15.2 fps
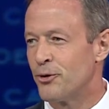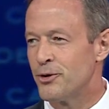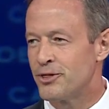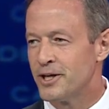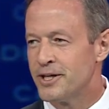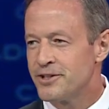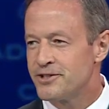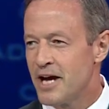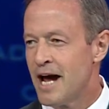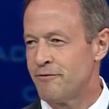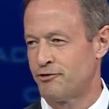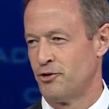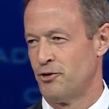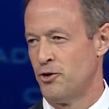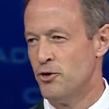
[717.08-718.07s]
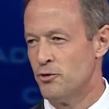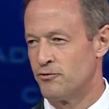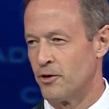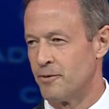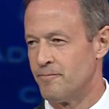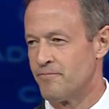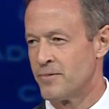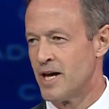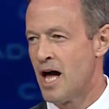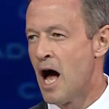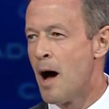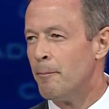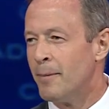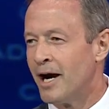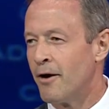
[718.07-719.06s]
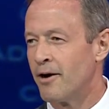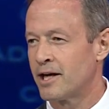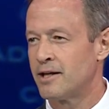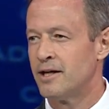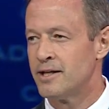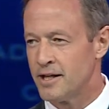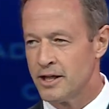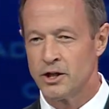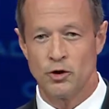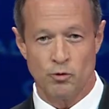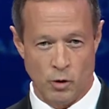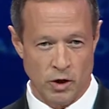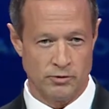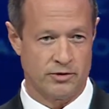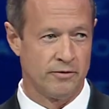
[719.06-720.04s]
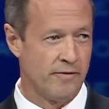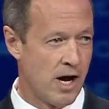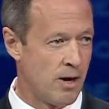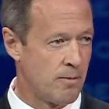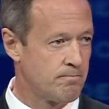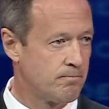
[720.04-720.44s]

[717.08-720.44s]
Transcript: is, after Hoover, America needed Roosevelt.